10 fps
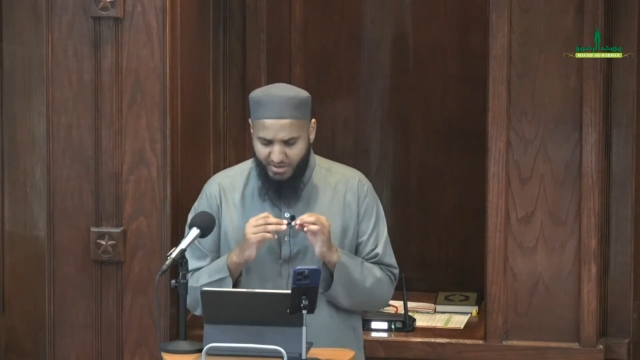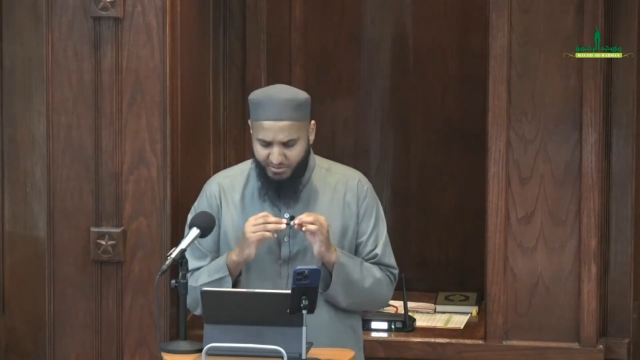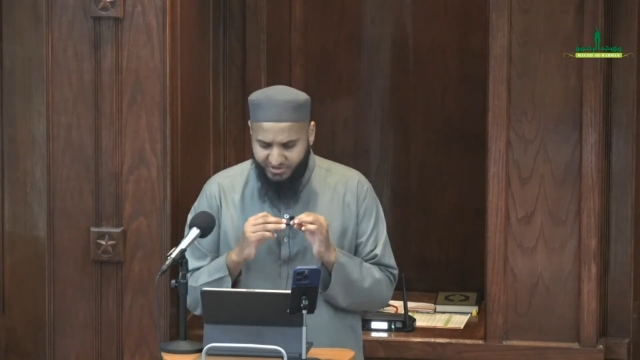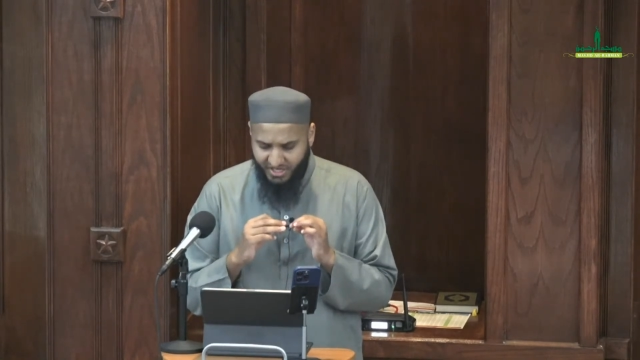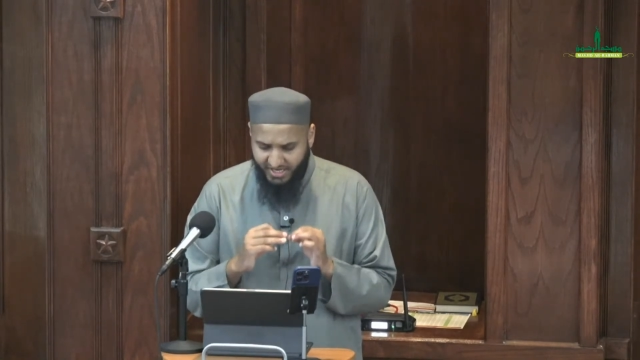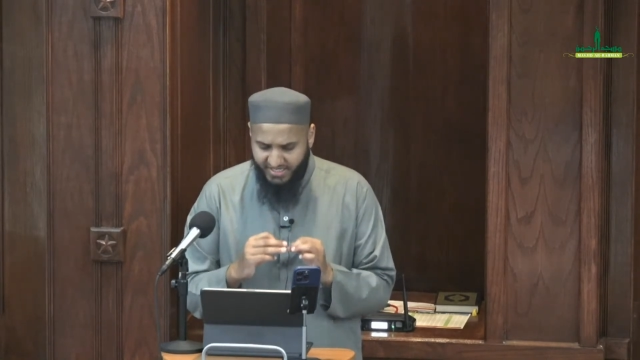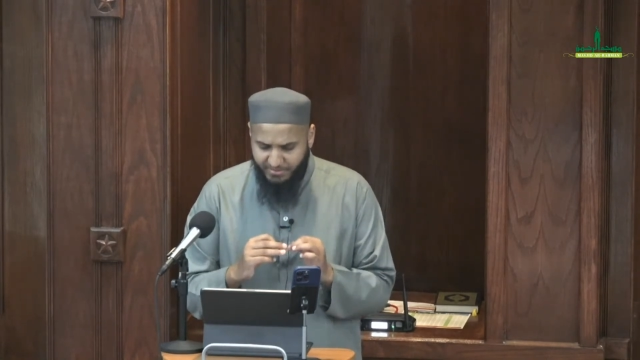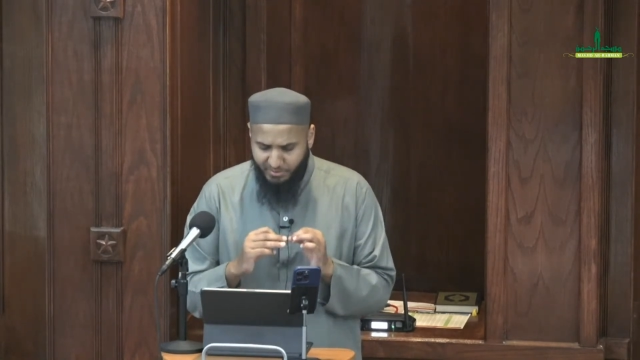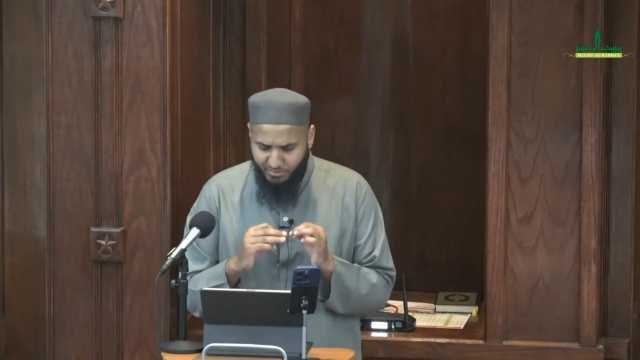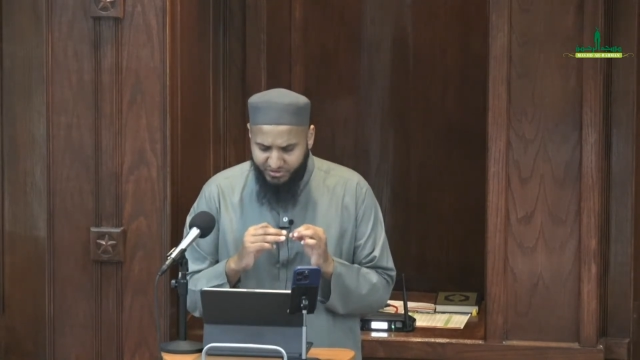Sa'id
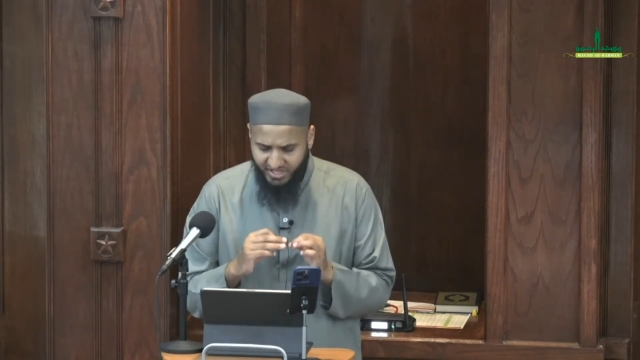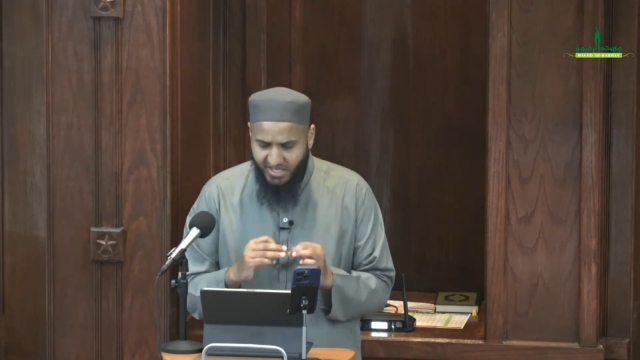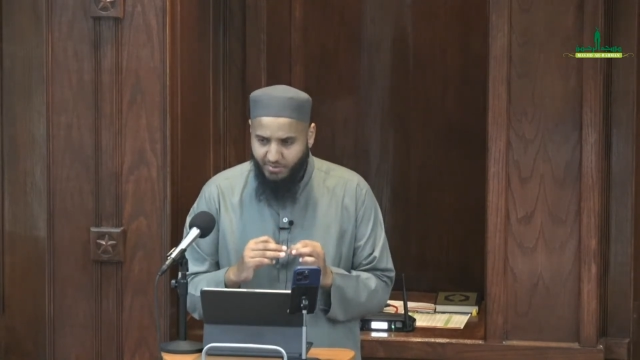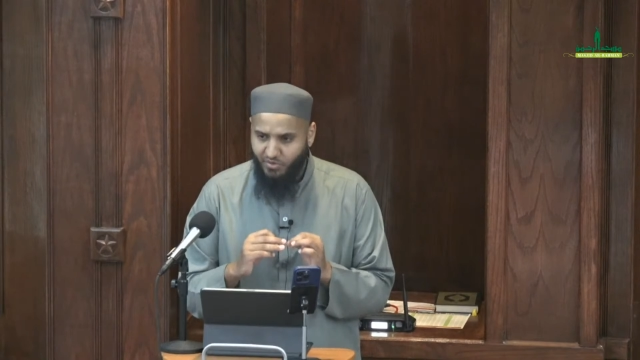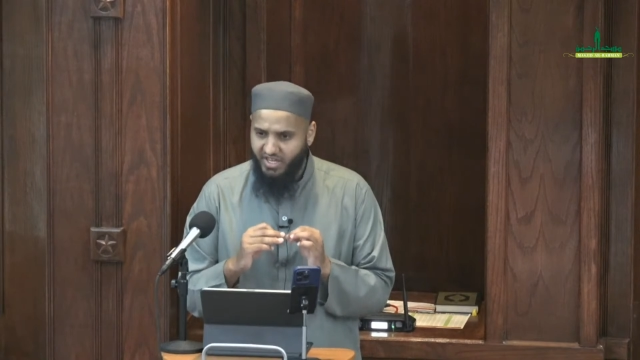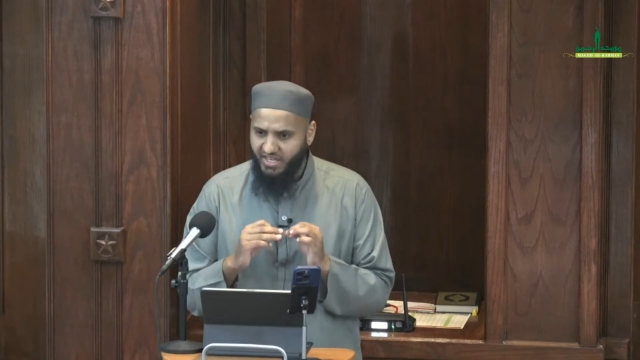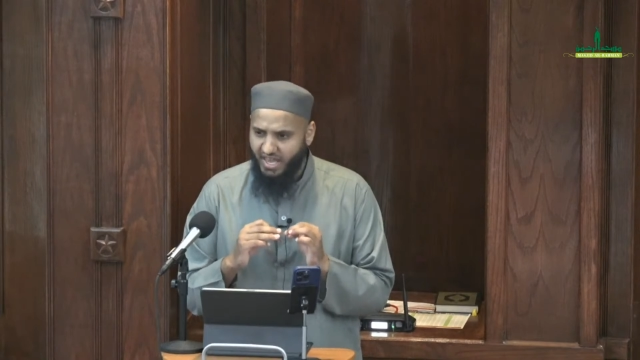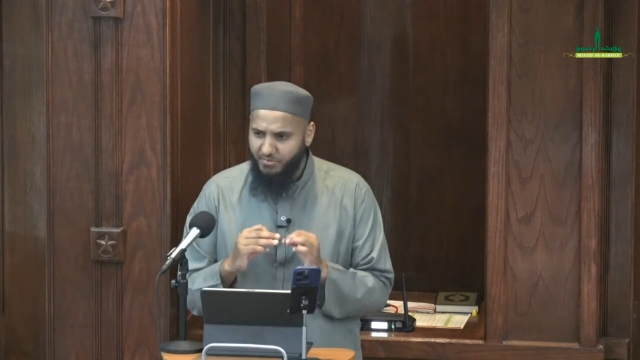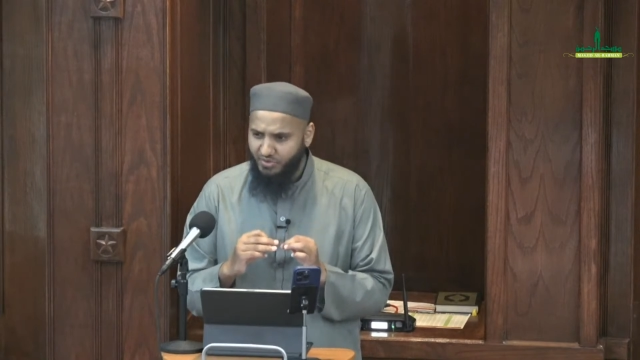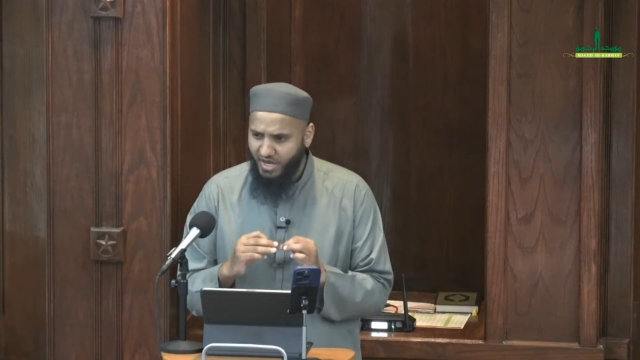ibn al-Musayyib when it
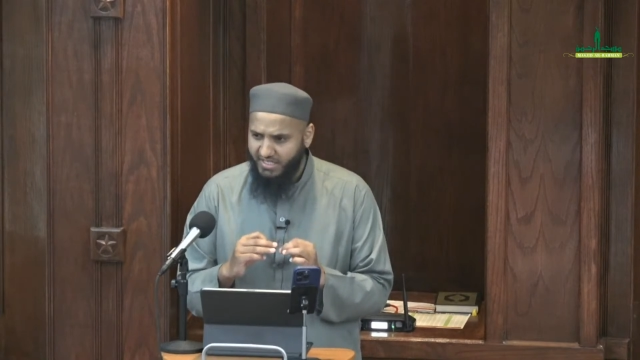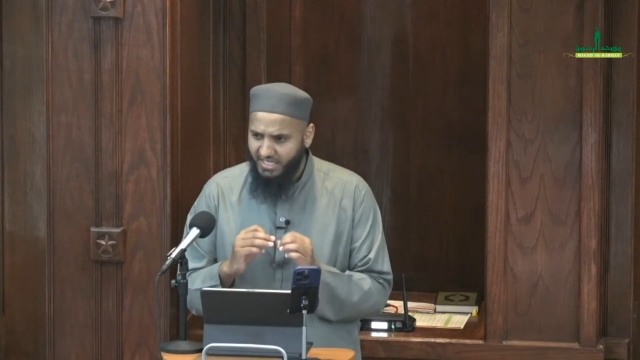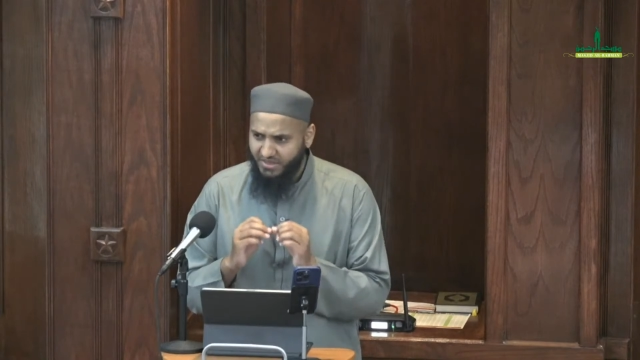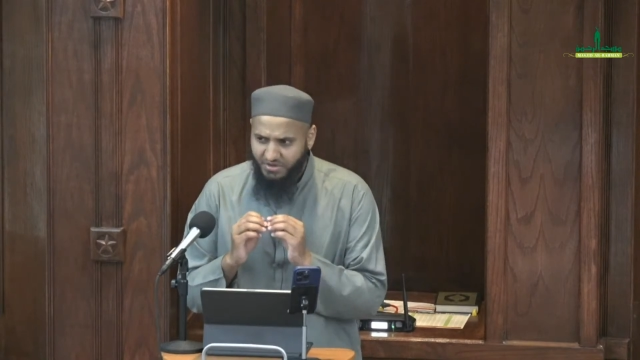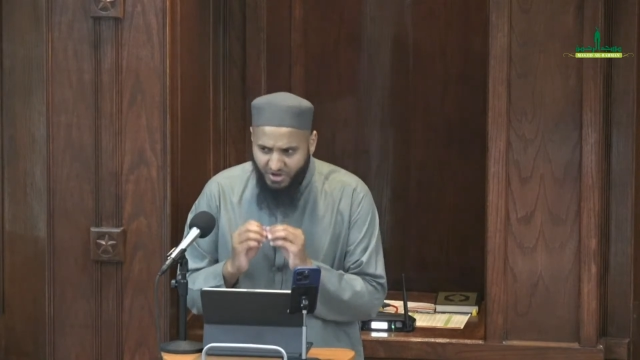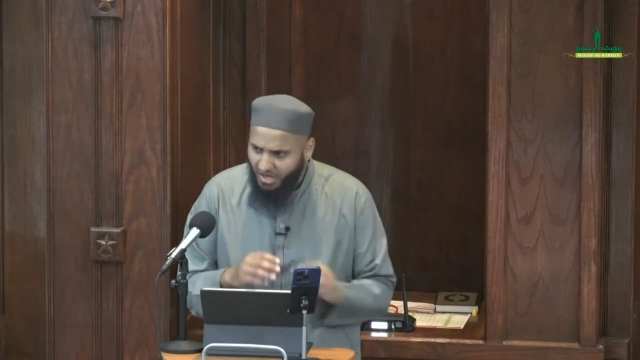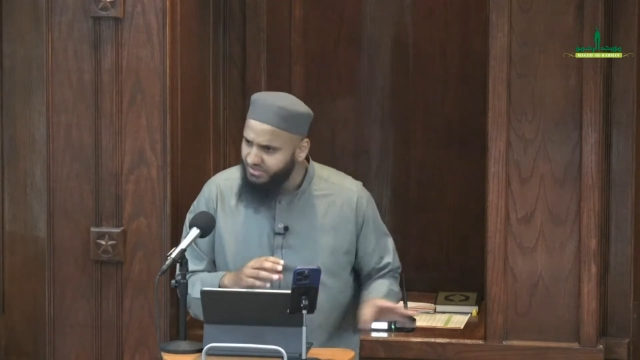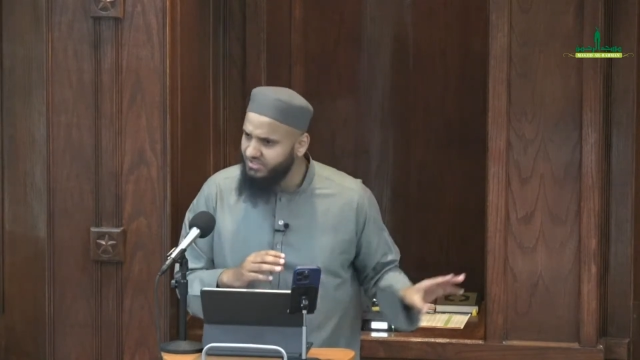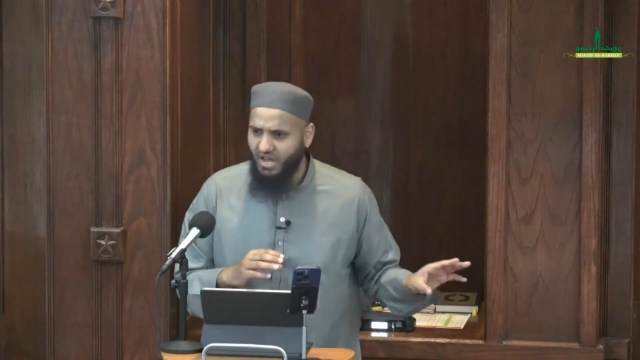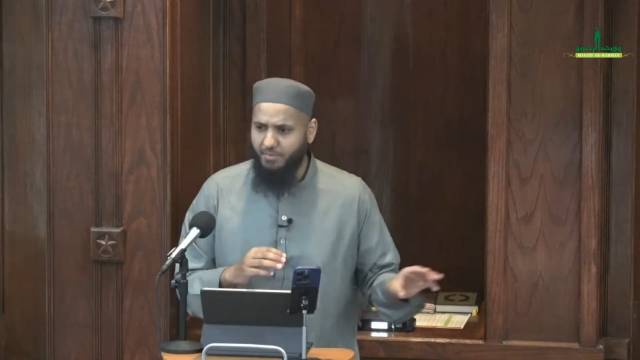came to hadith
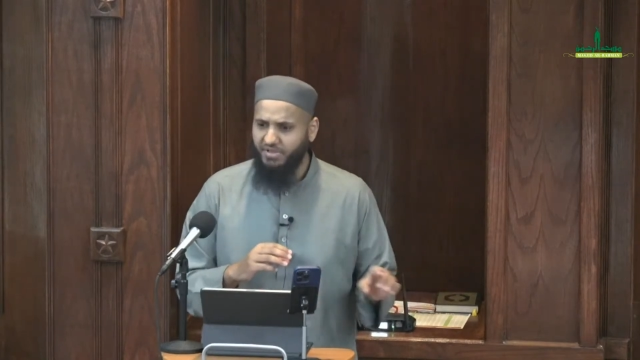non-stop.